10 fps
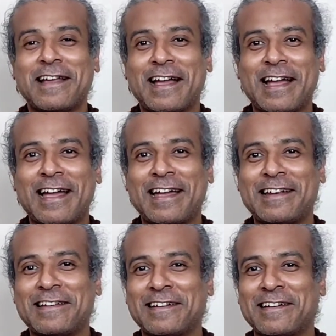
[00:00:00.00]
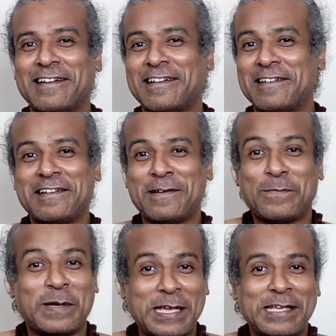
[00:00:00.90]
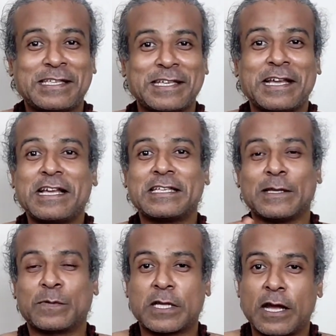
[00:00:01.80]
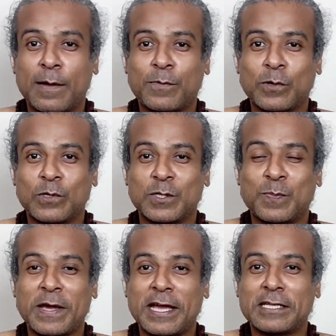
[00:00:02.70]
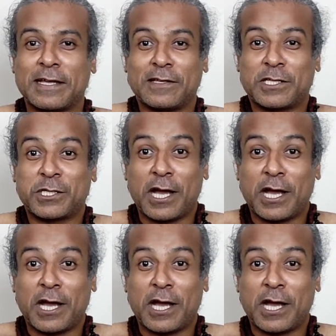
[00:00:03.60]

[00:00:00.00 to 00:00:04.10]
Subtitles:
And please subscribe to this page and this